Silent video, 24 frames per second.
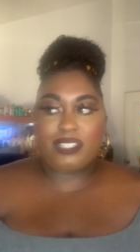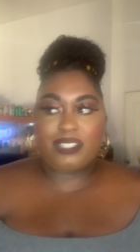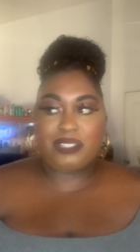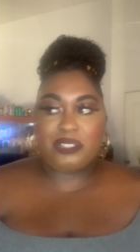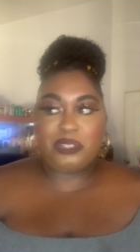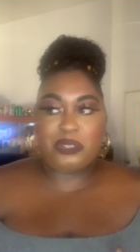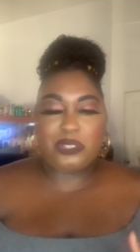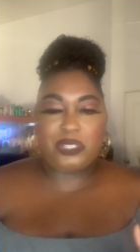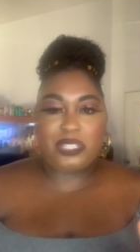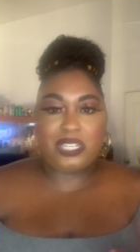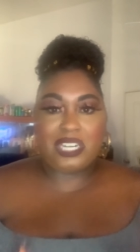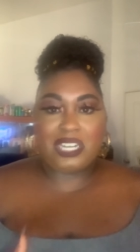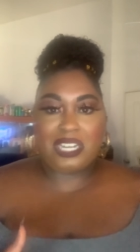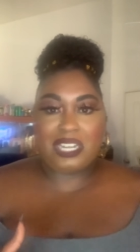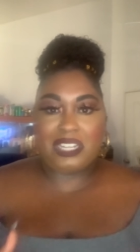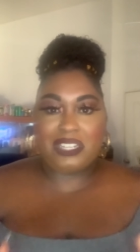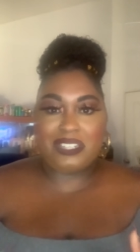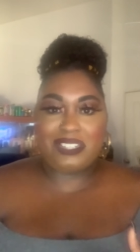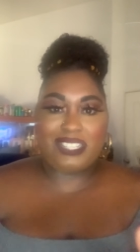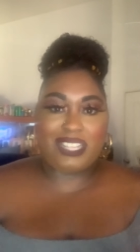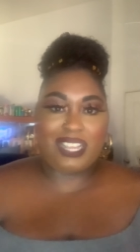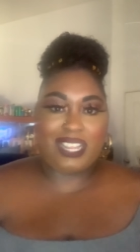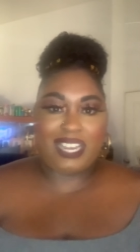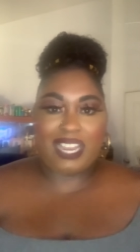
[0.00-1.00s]
those are the
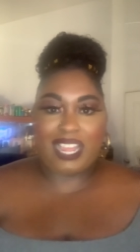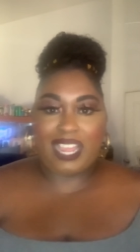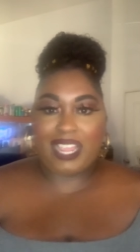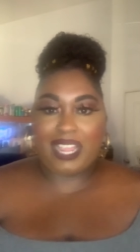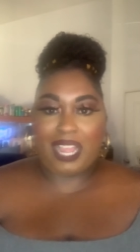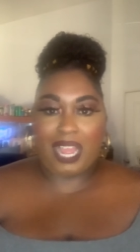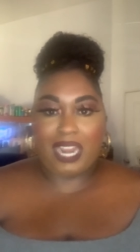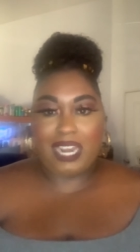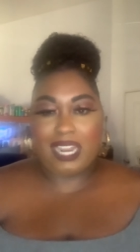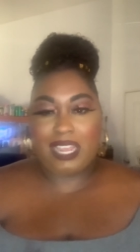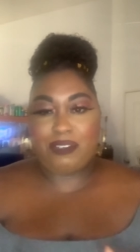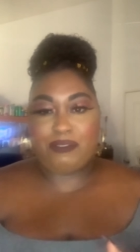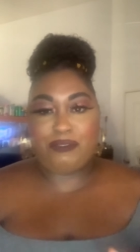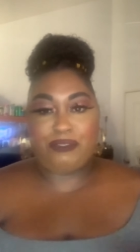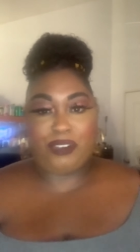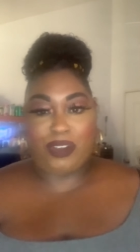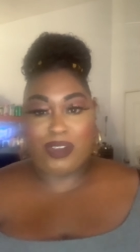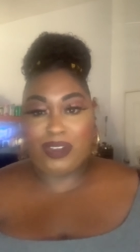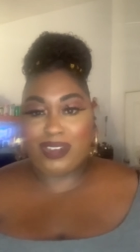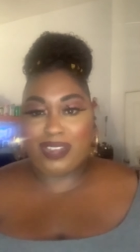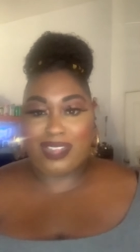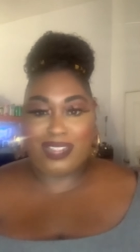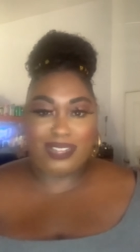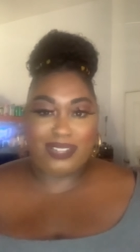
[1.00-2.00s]
colors I like. I like
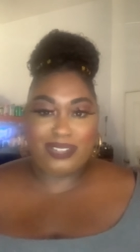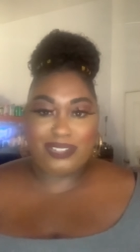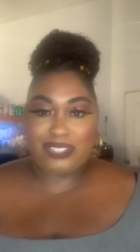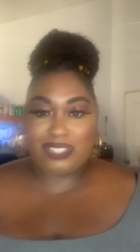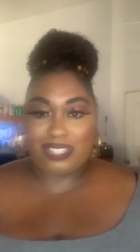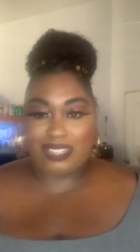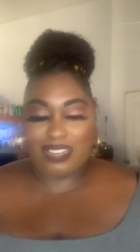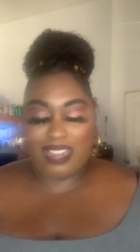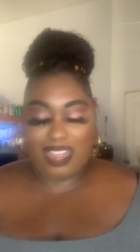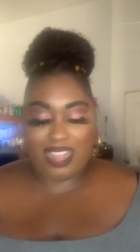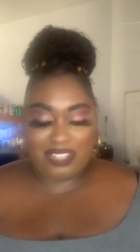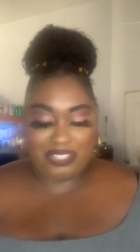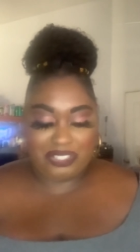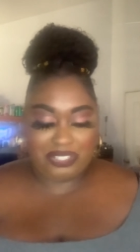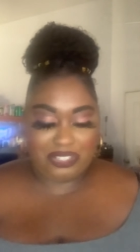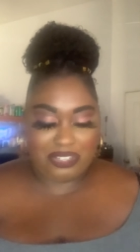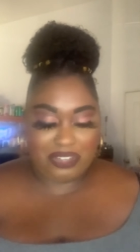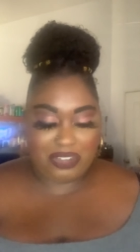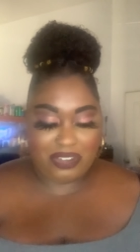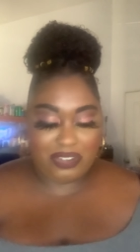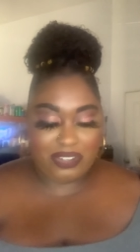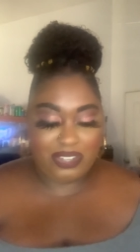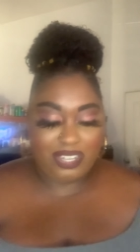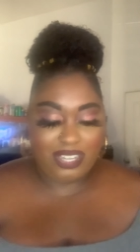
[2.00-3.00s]
fall colors a lot, so
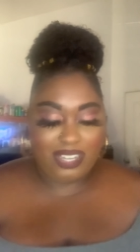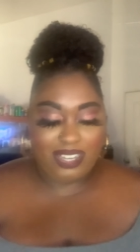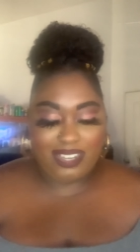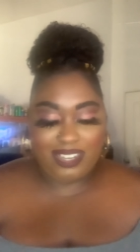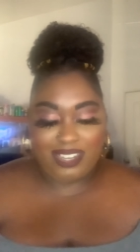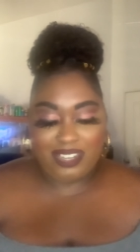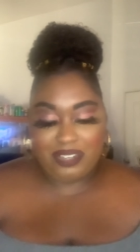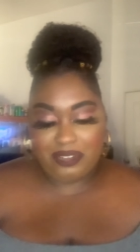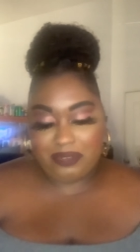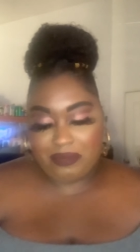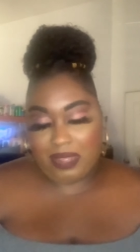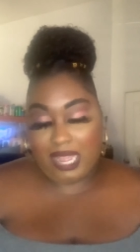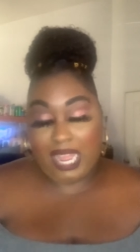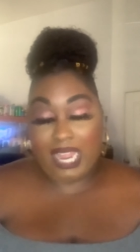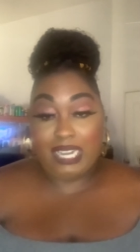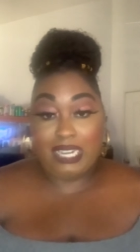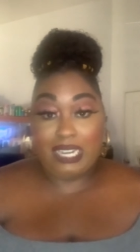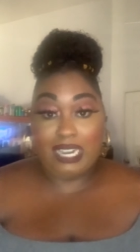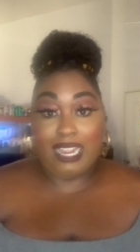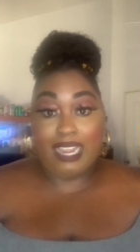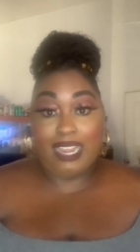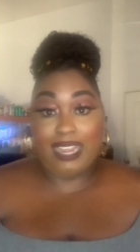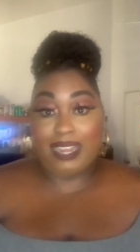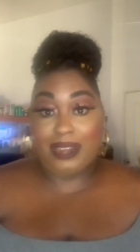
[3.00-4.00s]
I
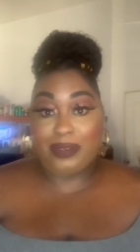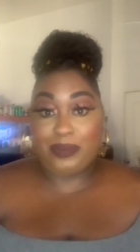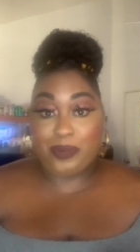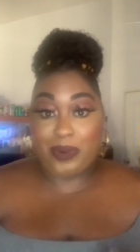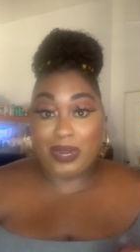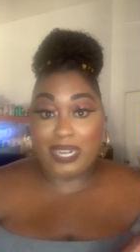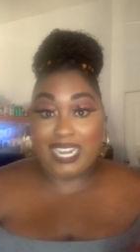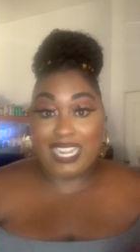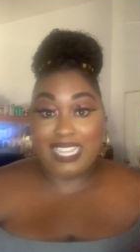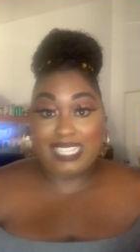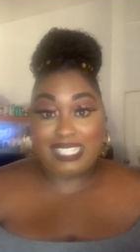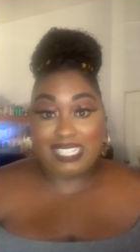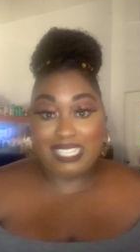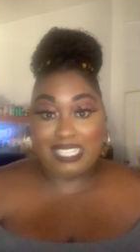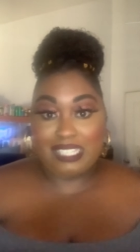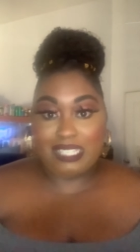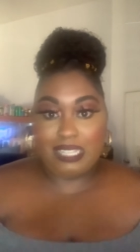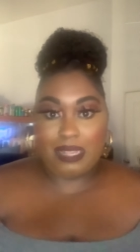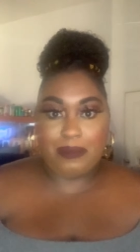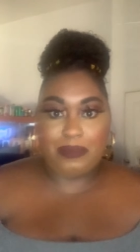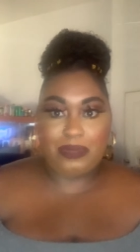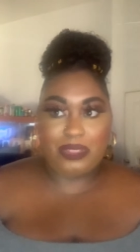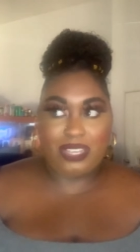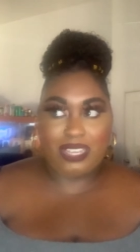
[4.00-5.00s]
when I see
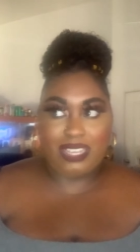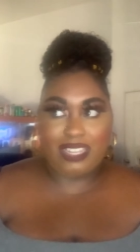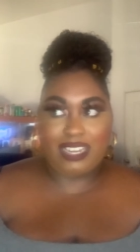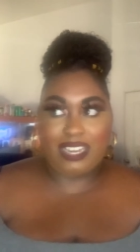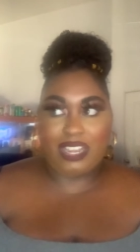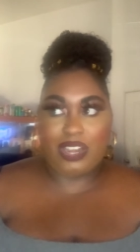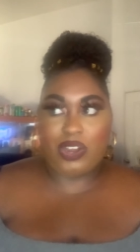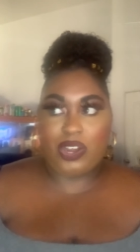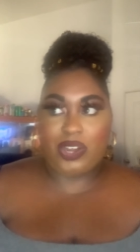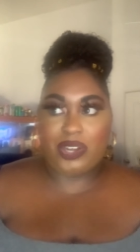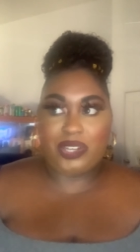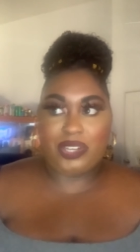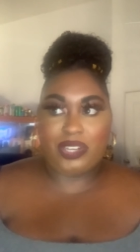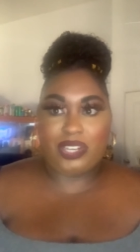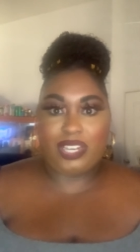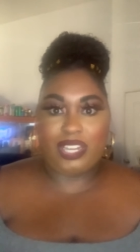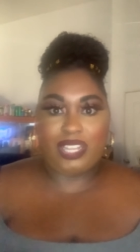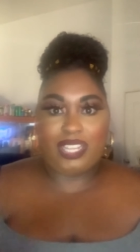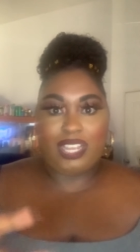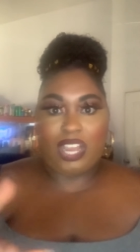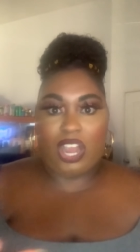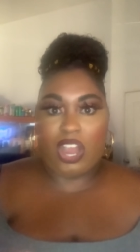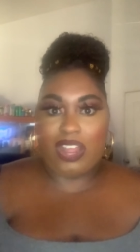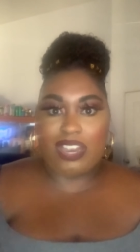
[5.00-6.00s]
something
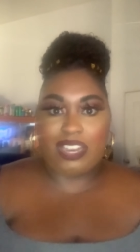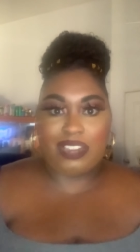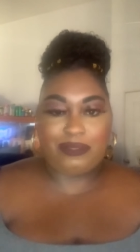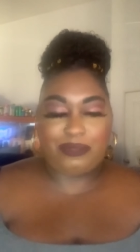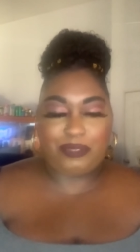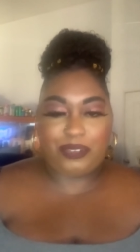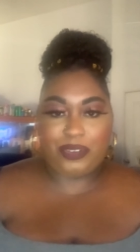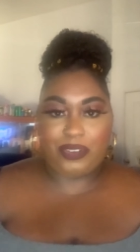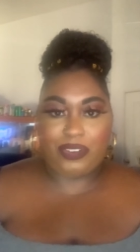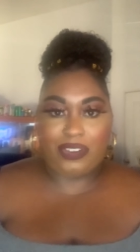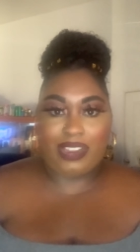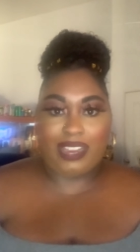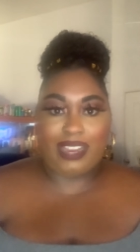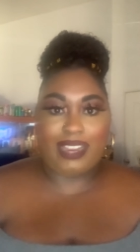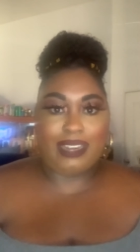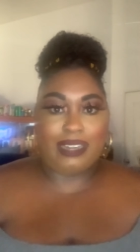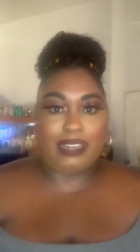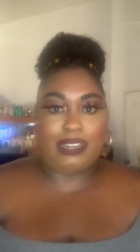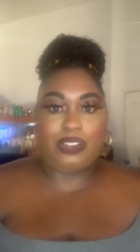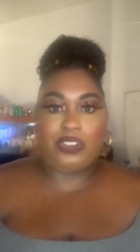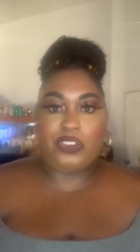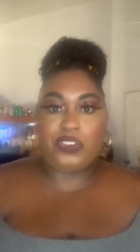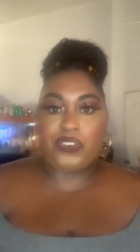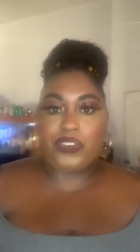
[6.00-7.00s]
olive
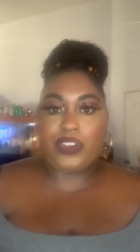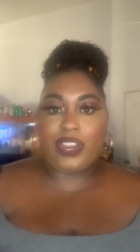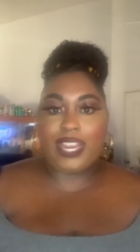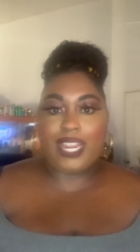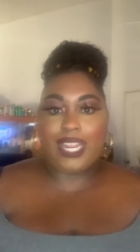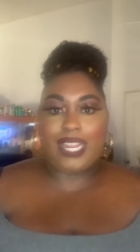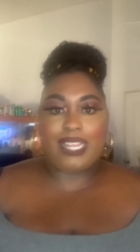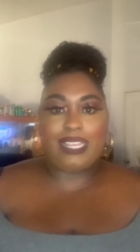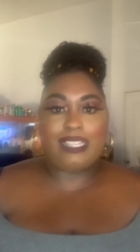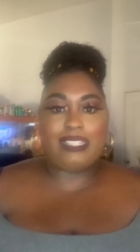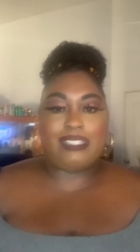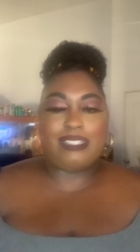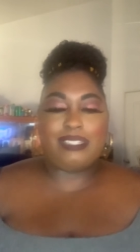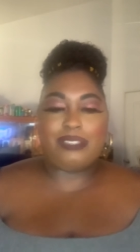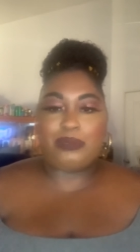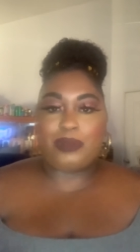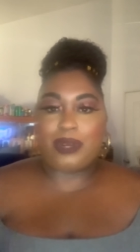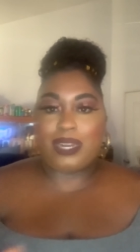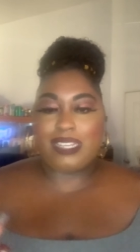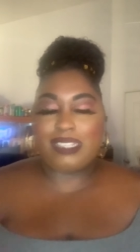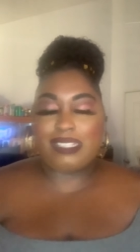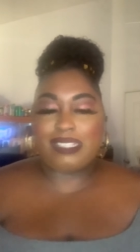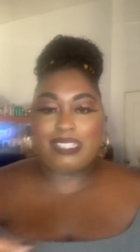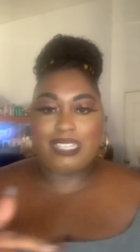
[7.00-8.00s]
green, greens, when
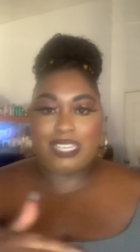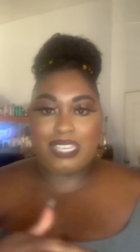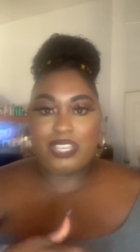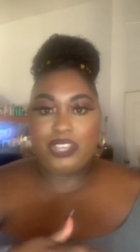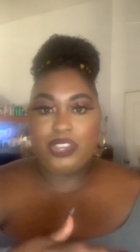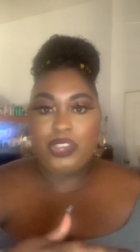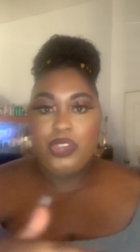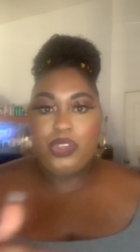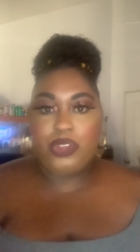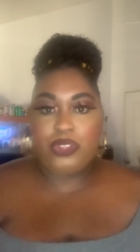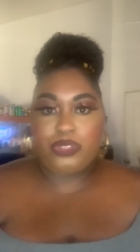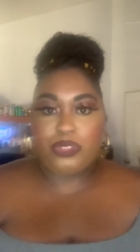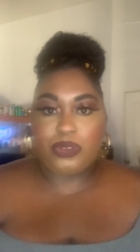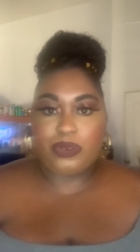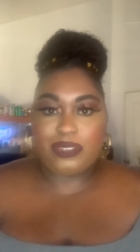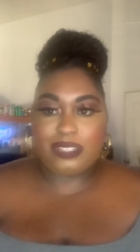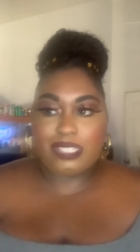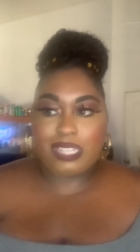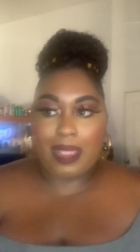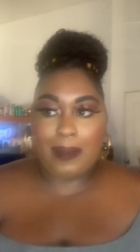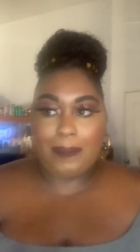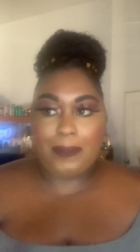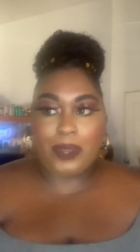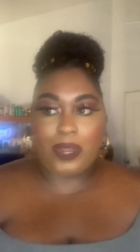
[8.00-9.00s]
I see those
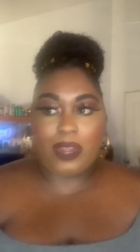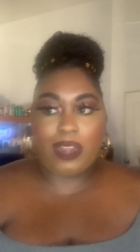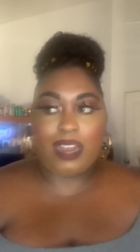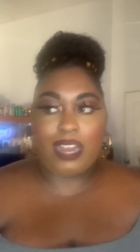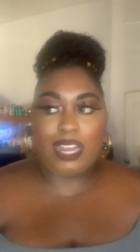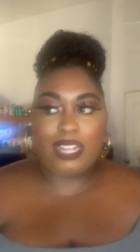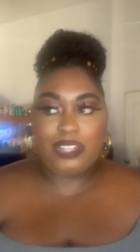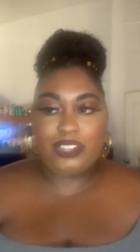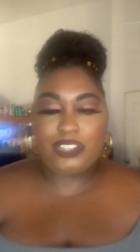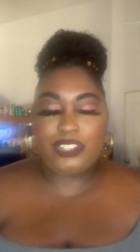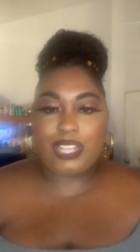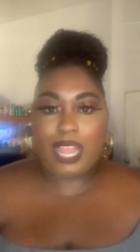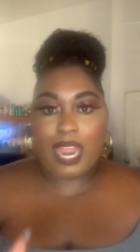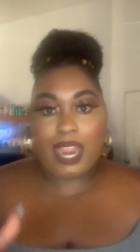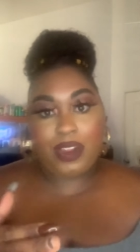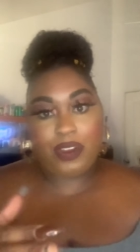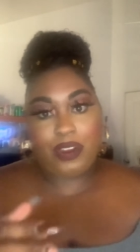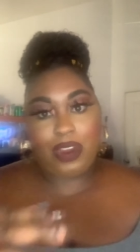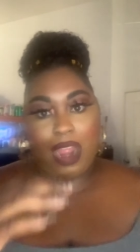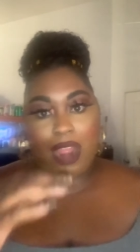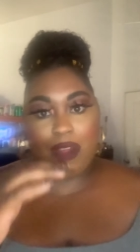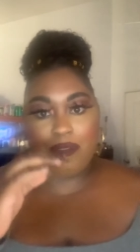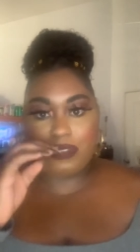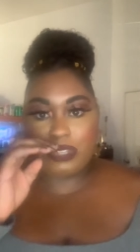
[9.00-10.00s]
type of colors, I
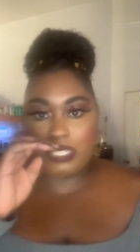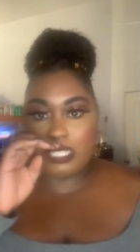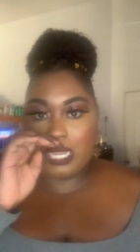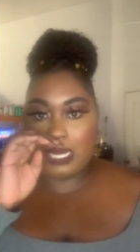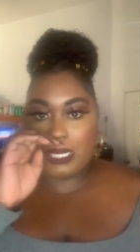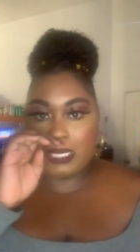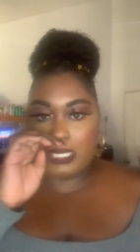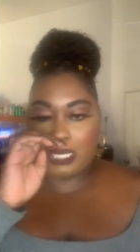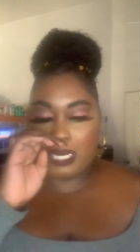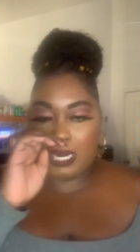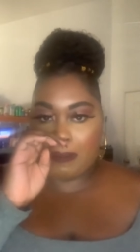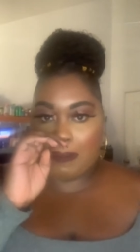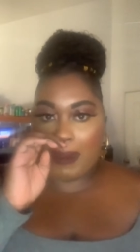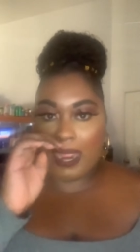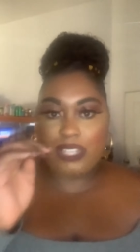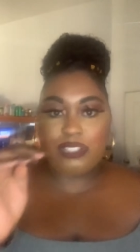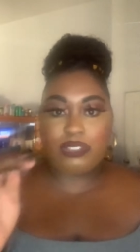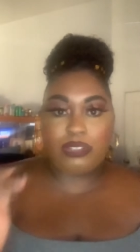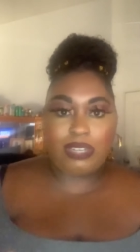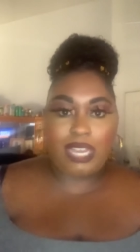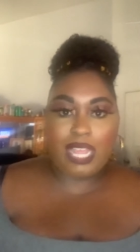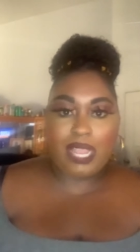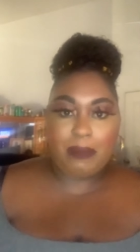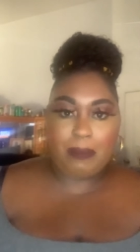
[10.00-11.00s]
gravitate to them. I do
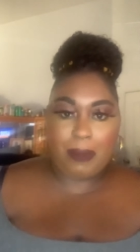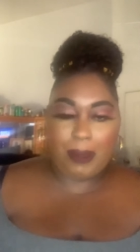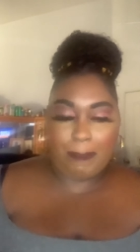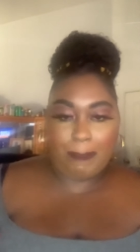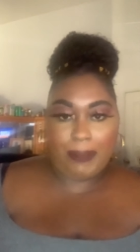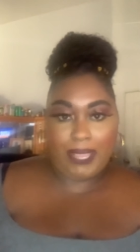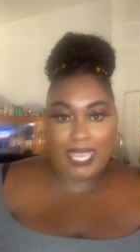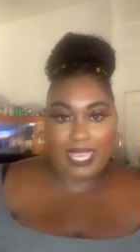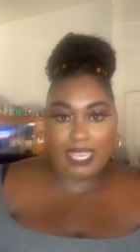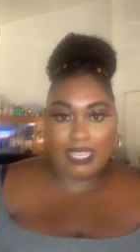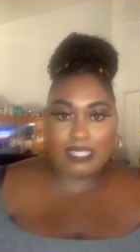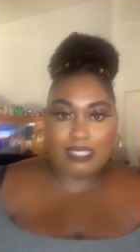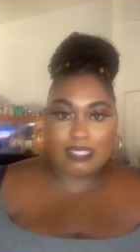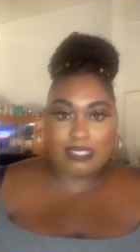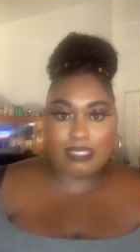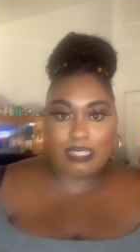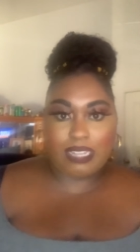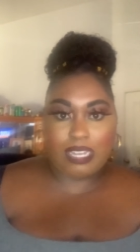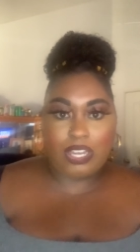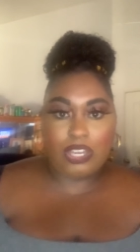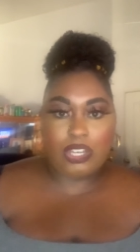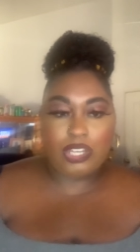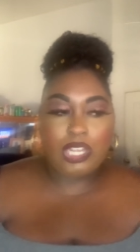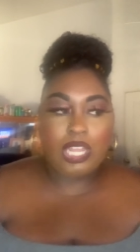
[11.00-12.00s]
like my pinks
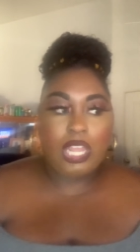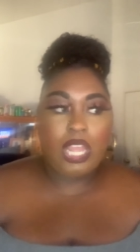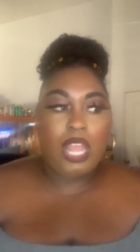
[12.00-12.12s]
though,